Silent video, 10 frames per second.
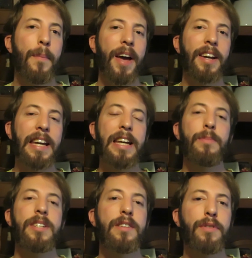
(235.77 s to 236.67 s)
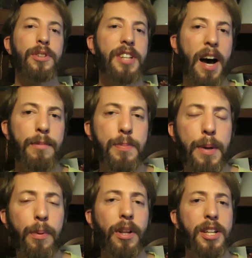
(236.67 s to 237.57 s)
Back in medieval times,
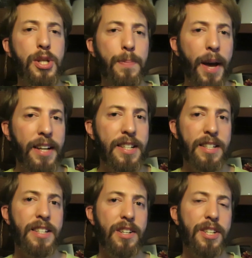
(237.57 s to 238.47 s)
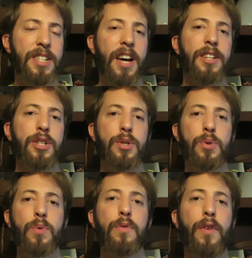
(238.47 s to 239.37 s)
people expected their sons
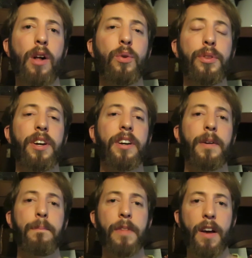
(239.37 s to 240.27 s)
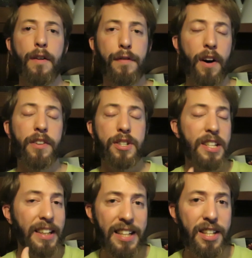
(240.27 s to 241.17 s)
to follow their
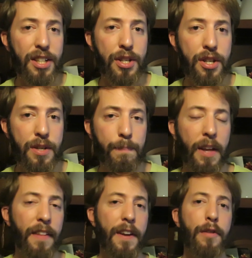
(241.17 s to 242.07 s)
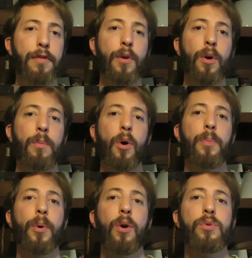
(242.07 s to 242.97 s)
father's lineage, therefore more
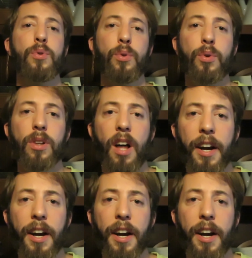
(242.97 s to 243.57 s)
prone to look